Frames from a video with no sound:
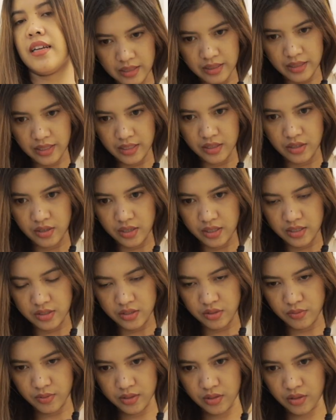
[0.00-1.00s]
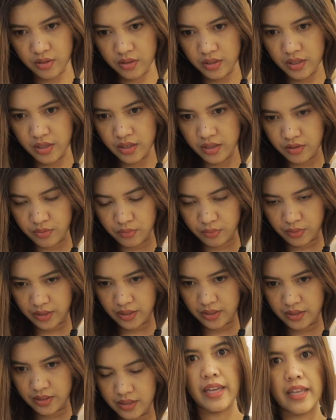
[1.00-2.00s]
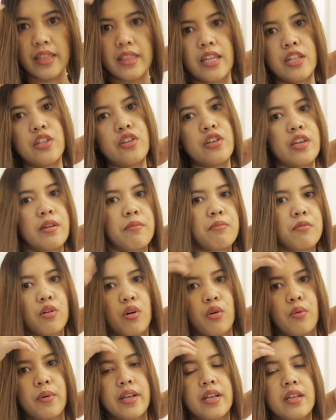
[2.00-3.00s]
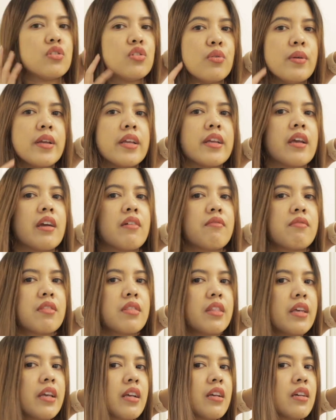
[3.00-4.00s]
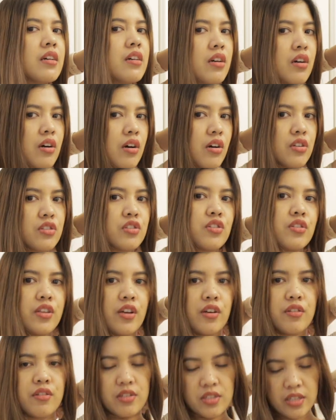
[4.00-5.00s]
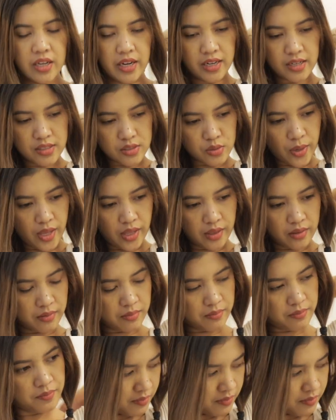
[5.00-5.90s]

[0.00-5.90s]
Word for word: And then you can do it on the other one. And then you keep going, doing everything onto the other side as well.